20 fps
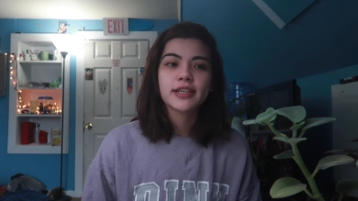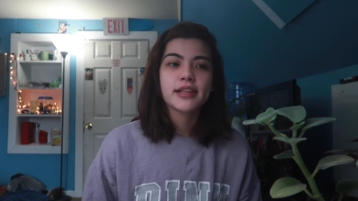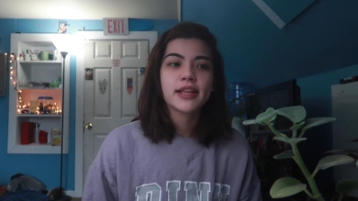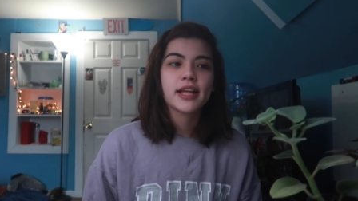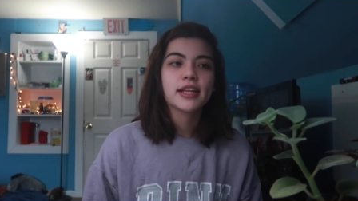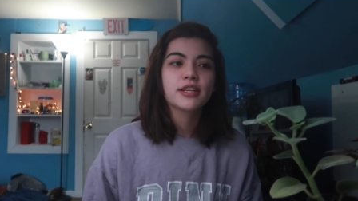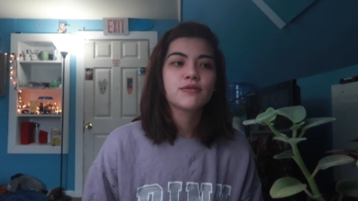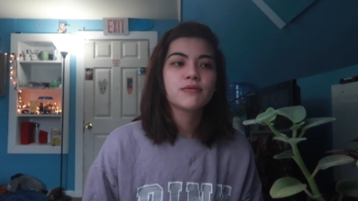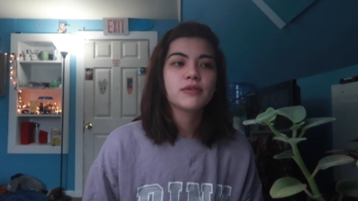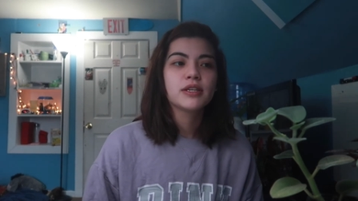and
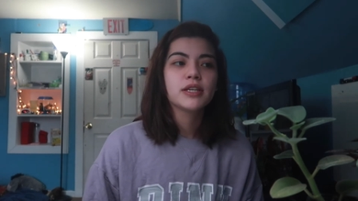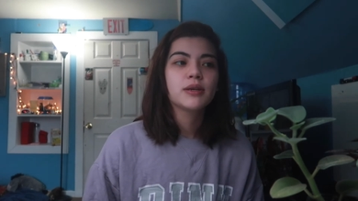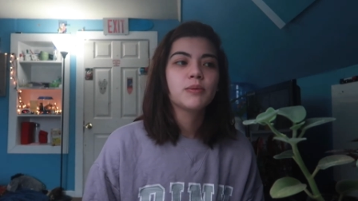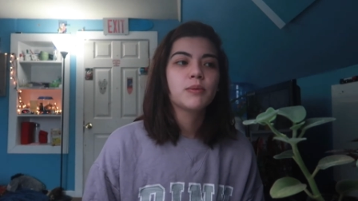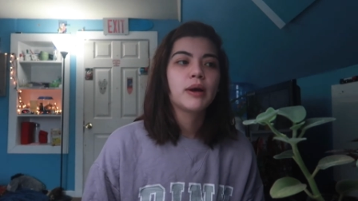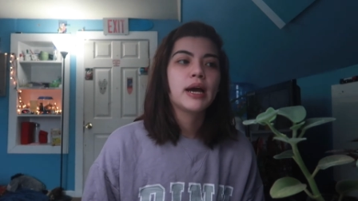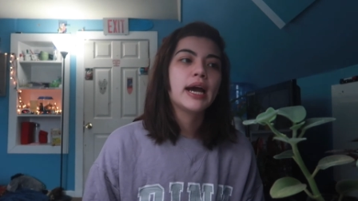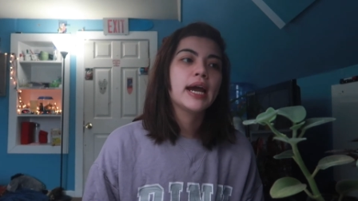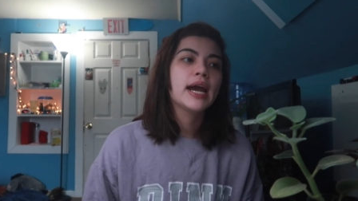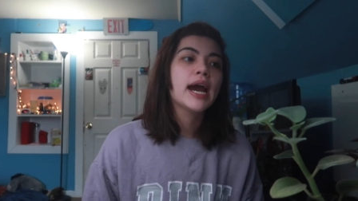that's really
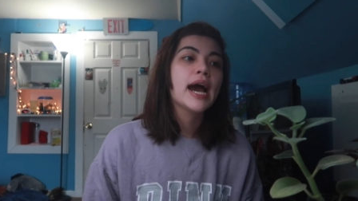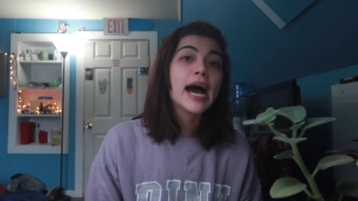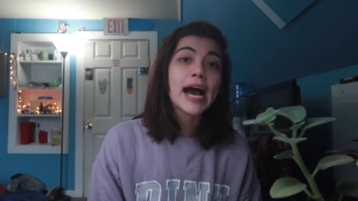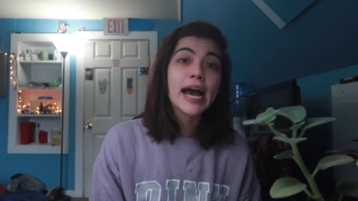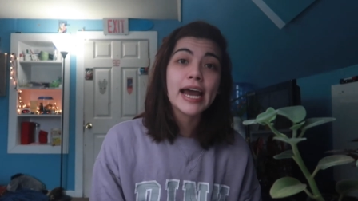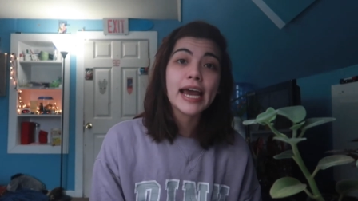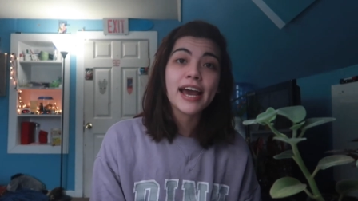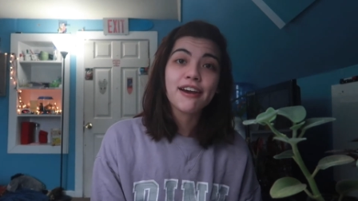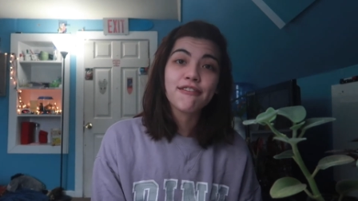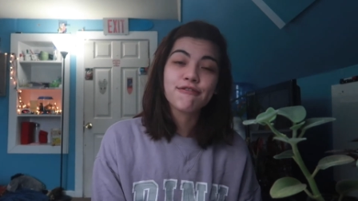why
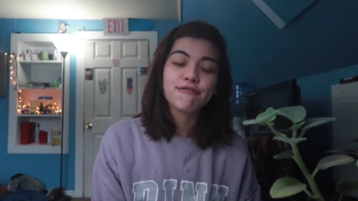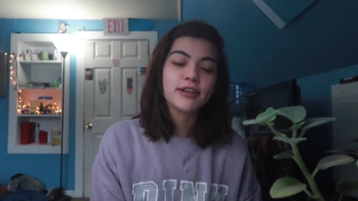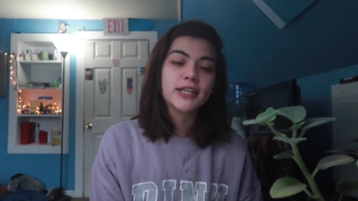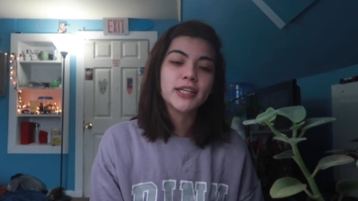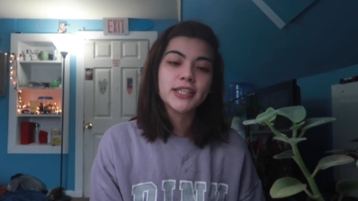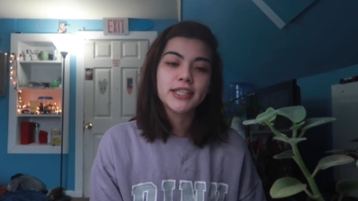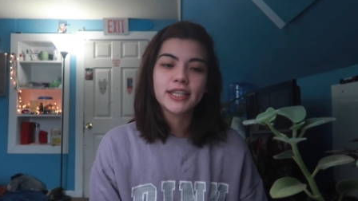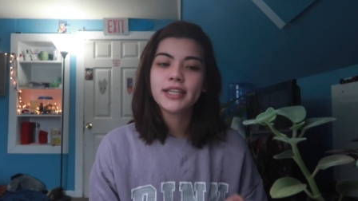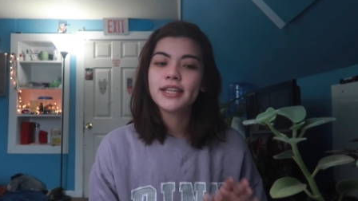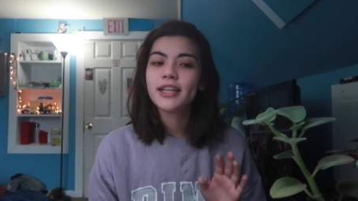I have
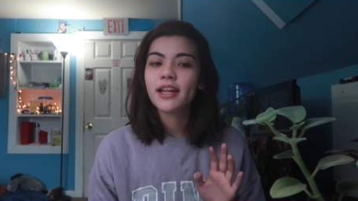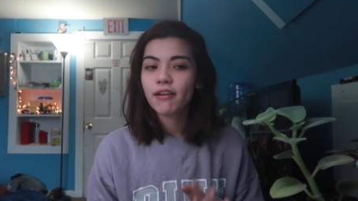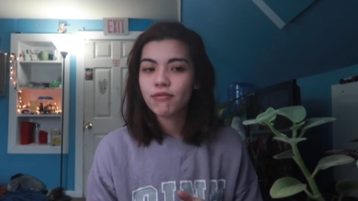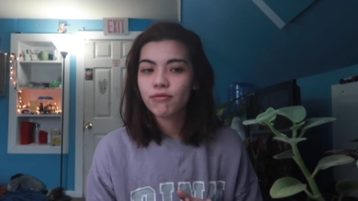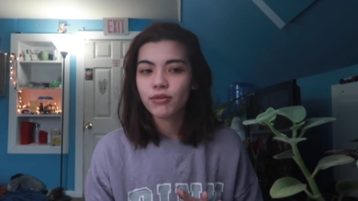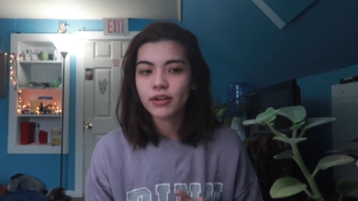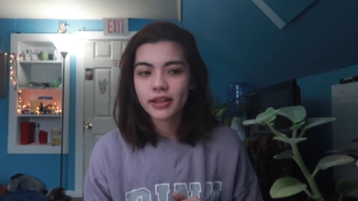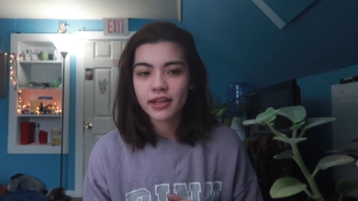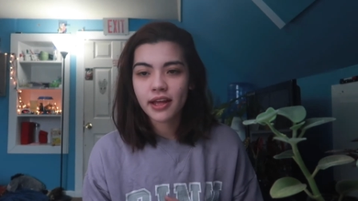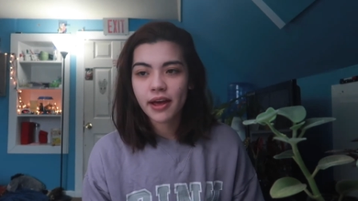fallen in
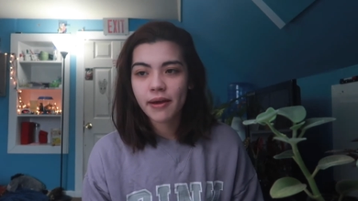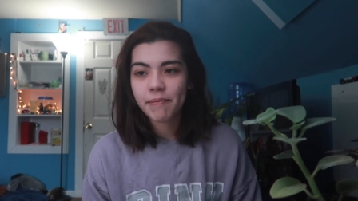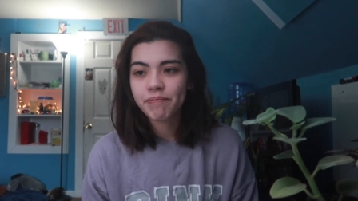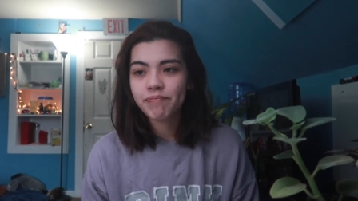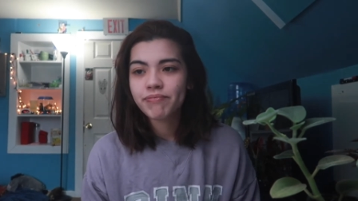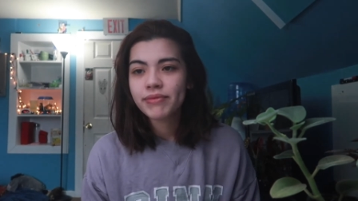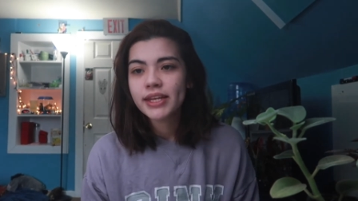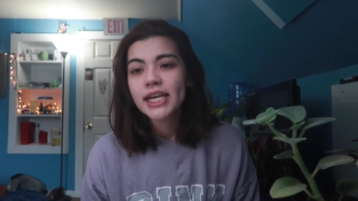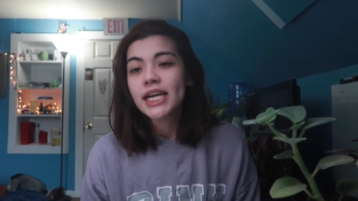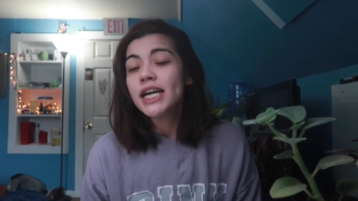love with
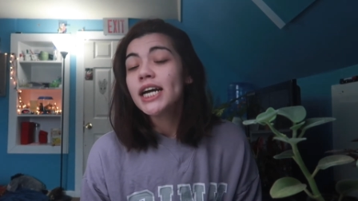them.